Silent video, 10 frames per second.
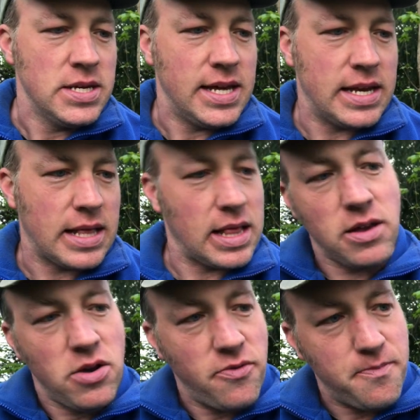and little
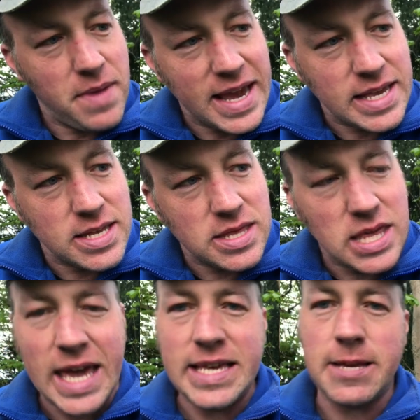mice and
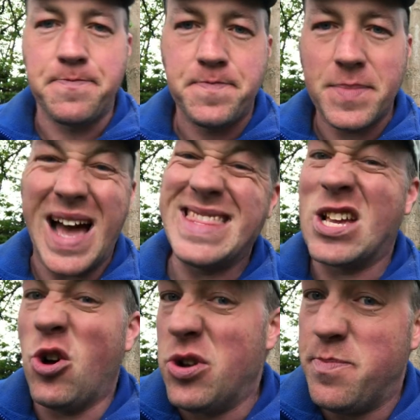things. And they're
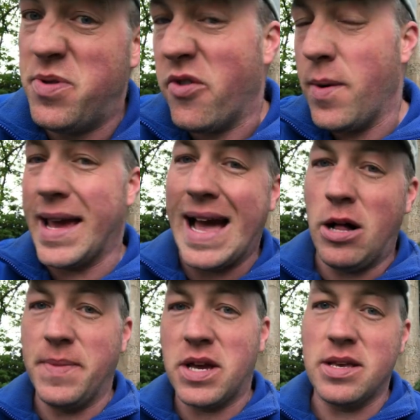called a burrowing
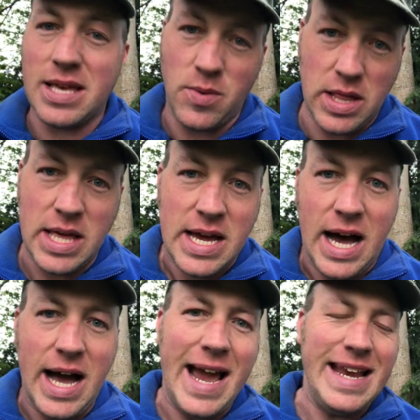owl because they will
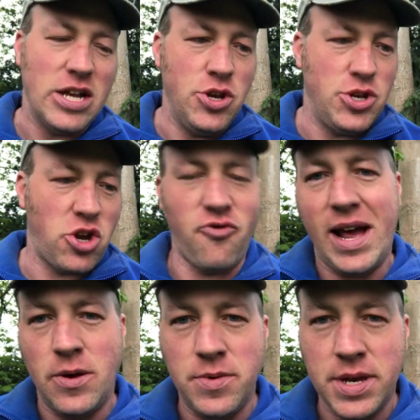hide
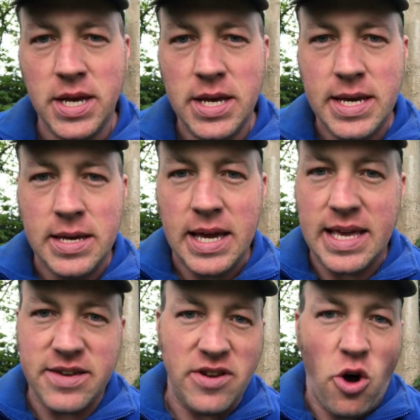underground, either in